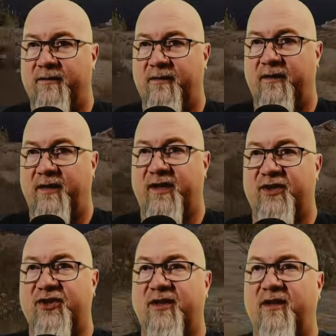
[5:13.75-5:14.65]
And
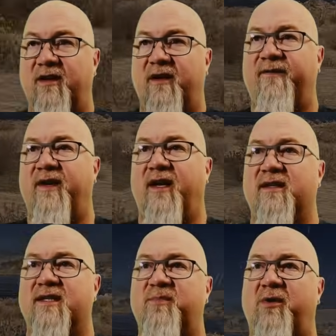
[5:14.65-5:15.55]
sure enough, it
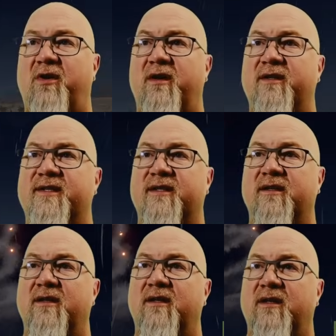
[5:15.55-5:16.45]
spawns
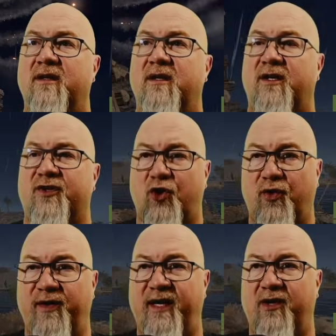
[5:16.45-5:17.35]
a
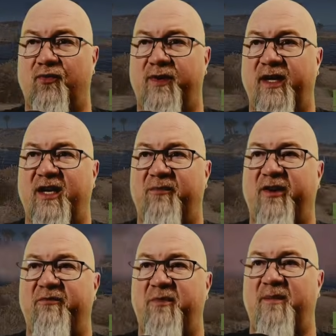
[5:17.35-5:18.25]
tornado right
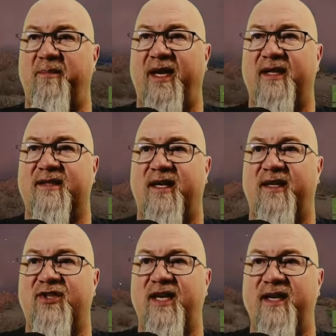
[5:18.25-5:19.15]
above my base, and
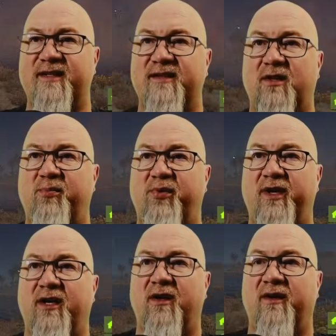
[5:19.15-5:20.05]
chances are pretty
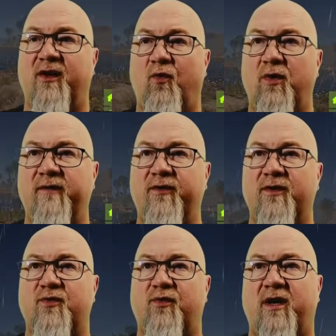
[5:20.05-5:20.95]
good that one of
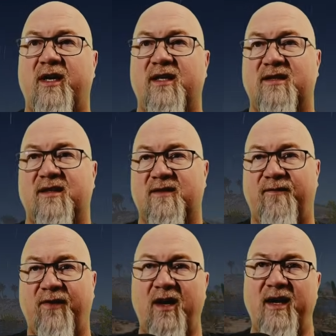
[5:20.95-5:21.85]
those rockets that's
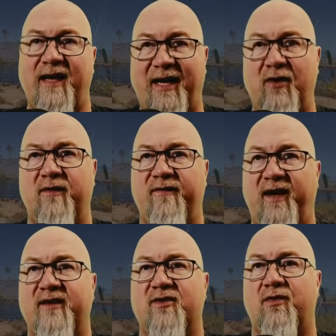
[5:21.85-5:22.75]
flying out of
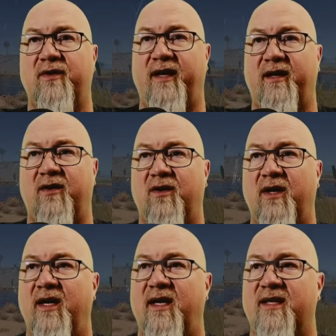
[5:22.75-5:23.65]
that tornado
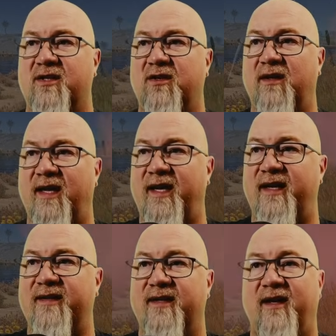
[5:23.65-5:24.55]
is gonna
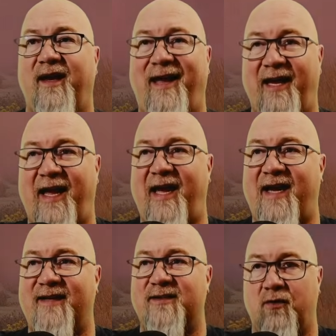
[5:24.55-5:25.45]
land
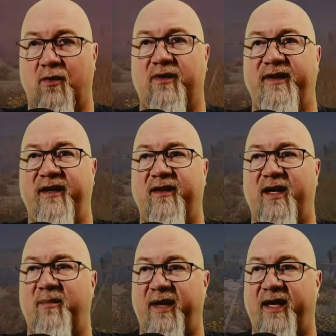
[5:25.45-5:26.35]
at or near
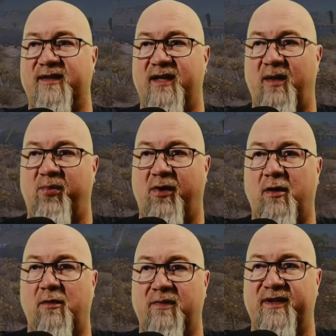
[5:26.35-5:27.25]
that base and
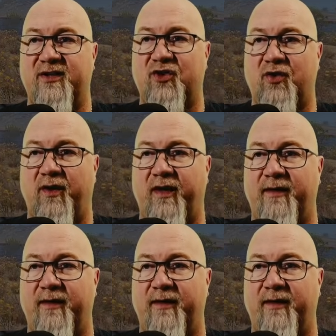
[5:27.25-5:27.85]
probably destroy it.